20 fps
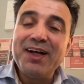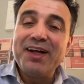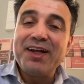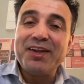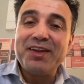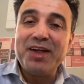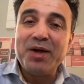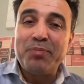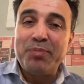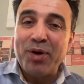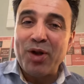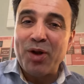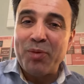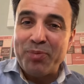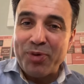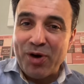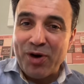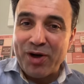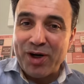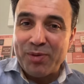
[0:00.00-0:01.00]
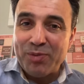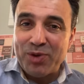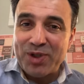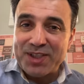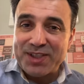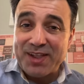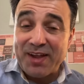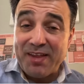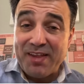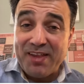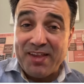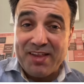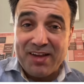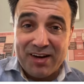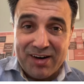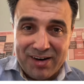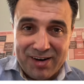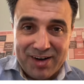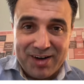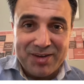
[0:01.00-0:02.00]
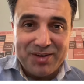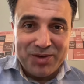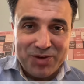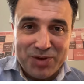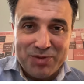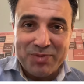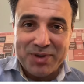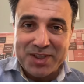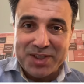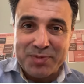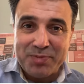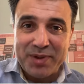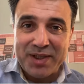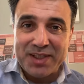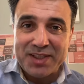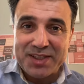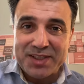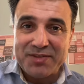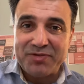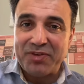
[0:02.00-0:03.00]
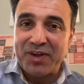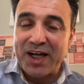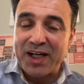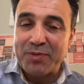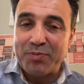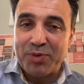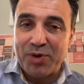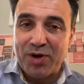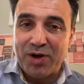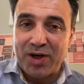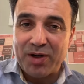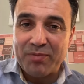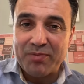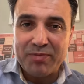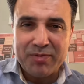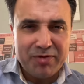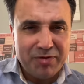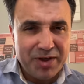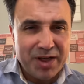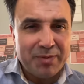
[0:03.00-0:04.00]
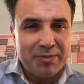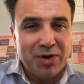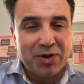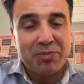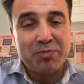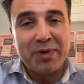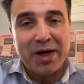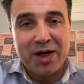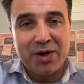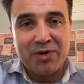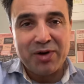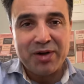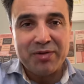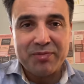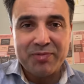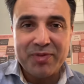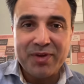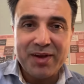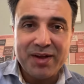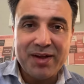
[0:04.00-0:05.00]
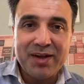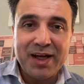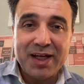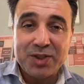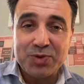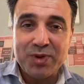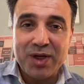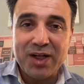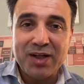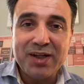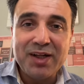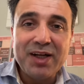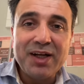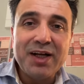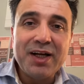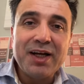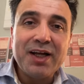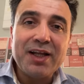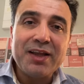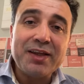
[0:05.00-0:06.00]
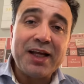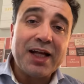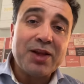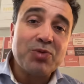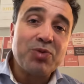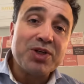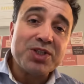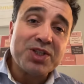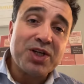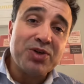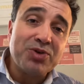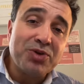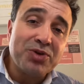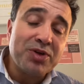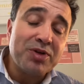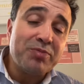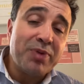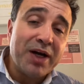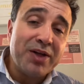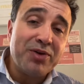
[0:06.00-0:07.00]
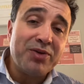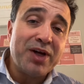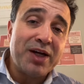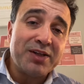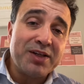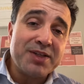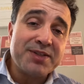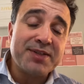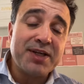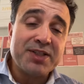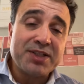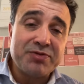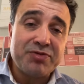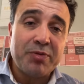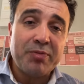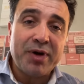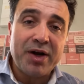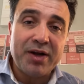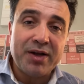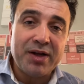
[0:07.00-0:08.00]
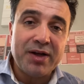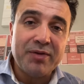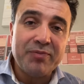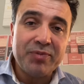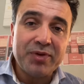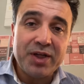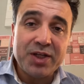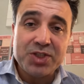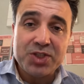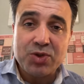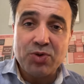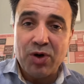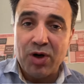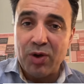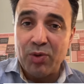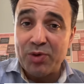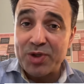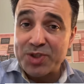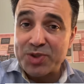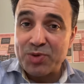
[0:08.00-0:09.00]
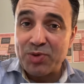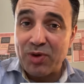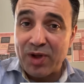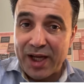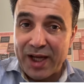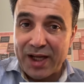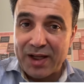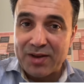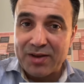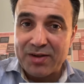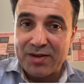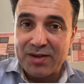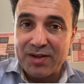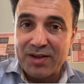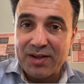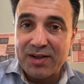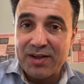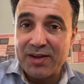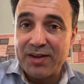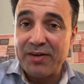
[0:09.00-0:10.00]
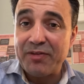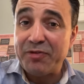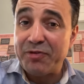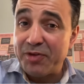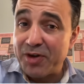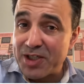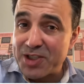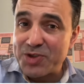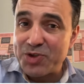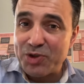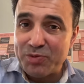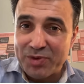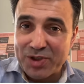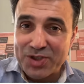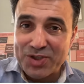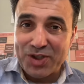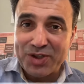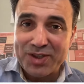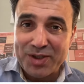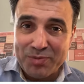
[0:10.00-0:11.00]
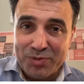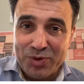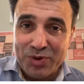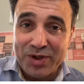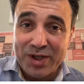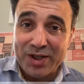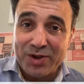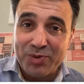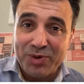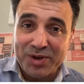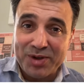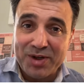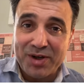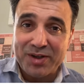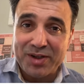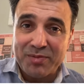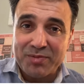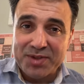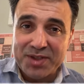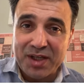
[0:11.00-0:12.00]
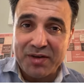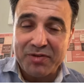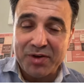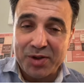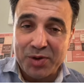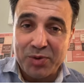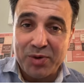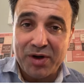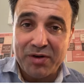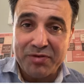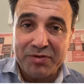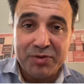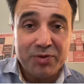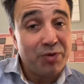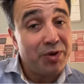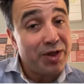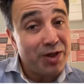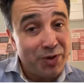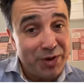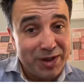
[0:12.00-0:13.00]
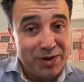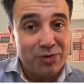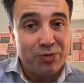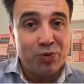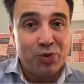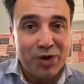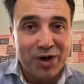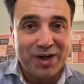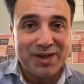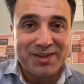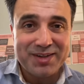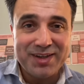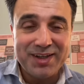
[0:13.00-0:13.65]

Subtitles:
The Apollo program was the third human space flight program. Think about Mercury as well. That was conducted by the United States of America. Its goal was to land the first humans on the moon and return them safely to Earth. We know it worked.